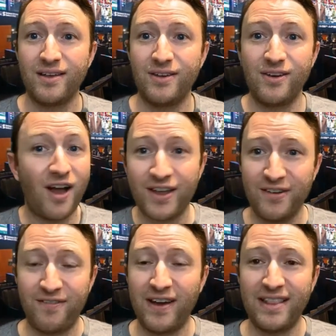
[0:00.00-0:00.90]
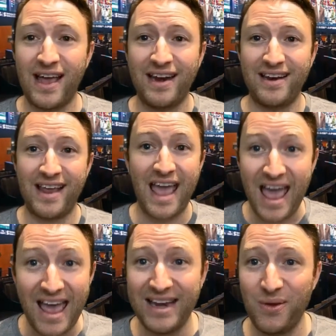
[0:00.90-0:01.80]
You're not going to find that
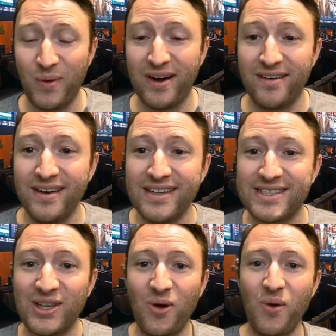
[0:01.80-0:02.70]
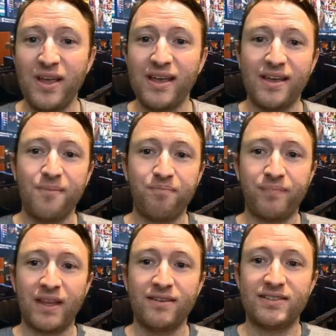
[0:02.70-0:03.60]
anywhere. So
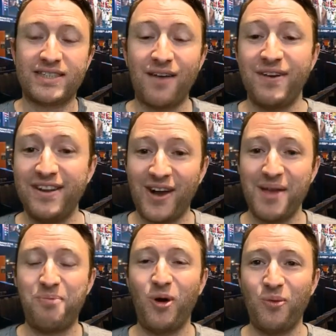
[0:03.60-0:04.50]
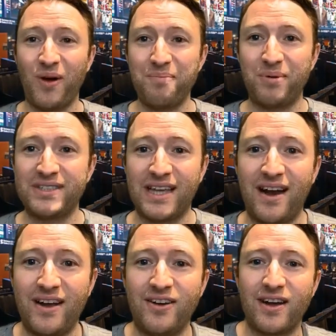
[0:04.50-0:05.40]
79.1%
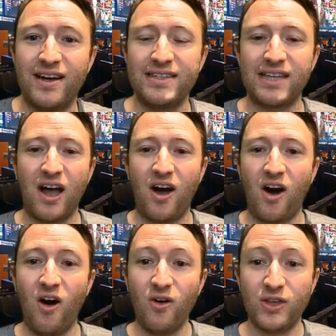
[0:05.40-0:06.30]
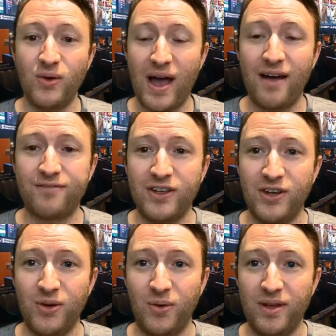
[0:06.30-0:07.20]
under, guys. All you have to
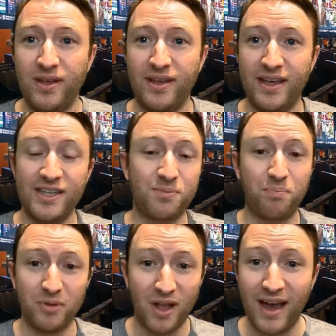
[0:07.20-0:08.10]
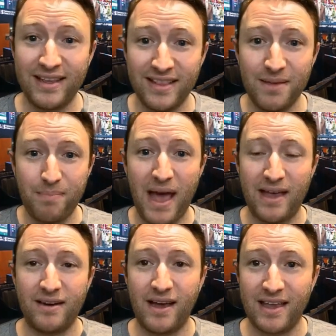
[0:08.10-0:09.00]
do is blindly
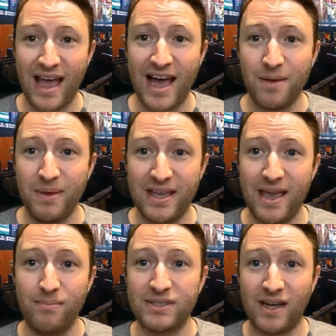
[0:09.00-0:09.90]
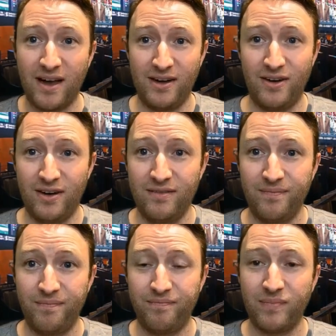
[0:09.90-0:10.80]
bet Academy Games under.
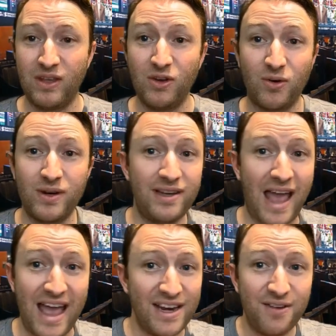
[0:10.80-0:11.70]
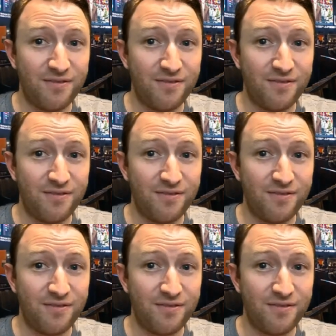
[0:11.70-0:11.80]
You don't need any